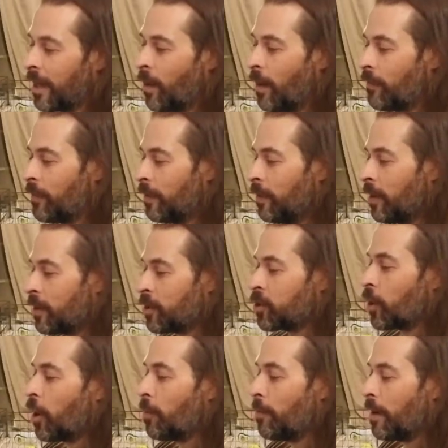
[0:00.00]
However, look,
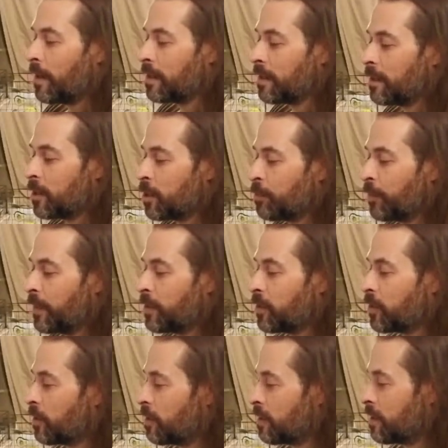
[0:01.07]
Starbucks and
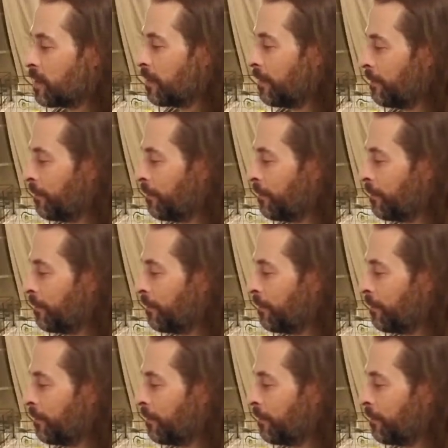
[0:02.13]
spritzers.